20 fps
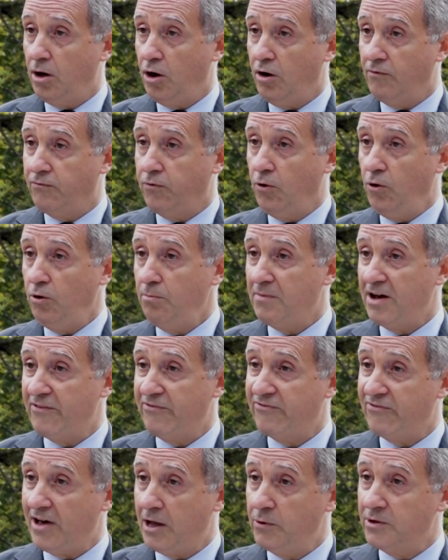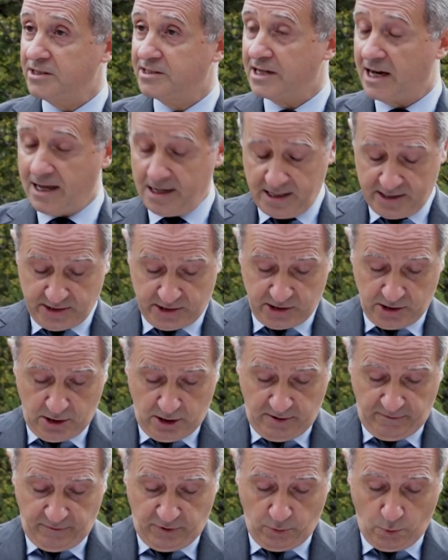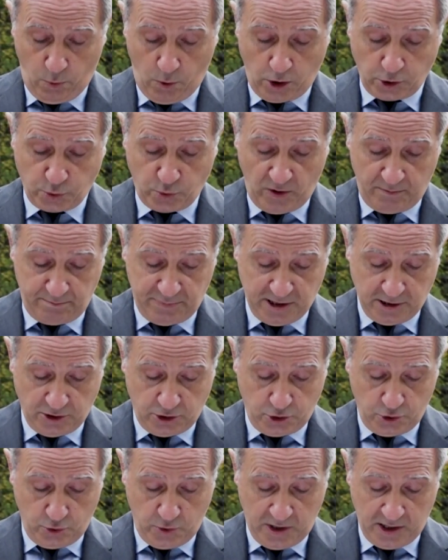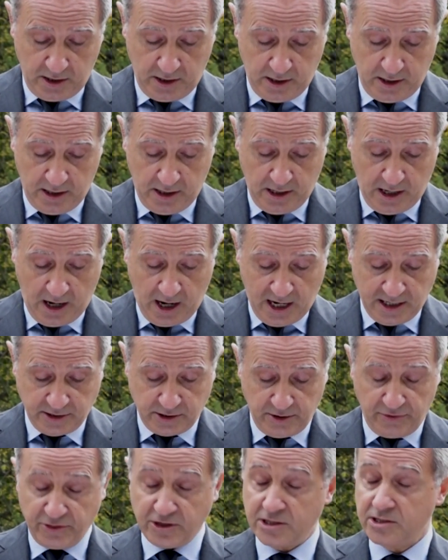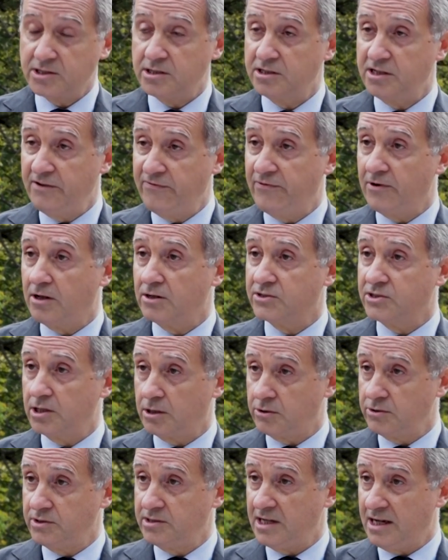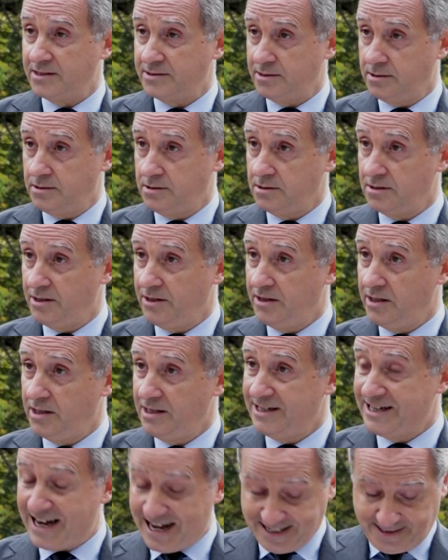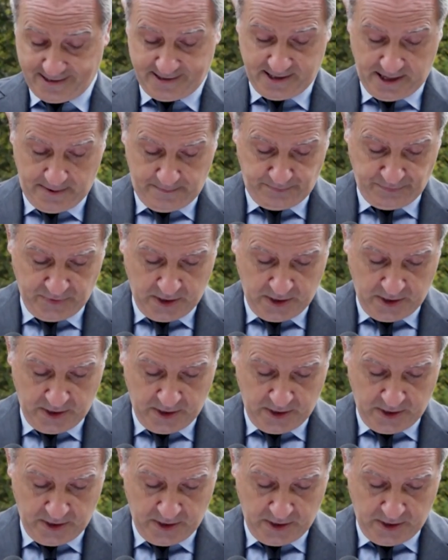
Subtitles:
of all my fellow Italians, for what we have been doing under these difficult circumstances, grazie.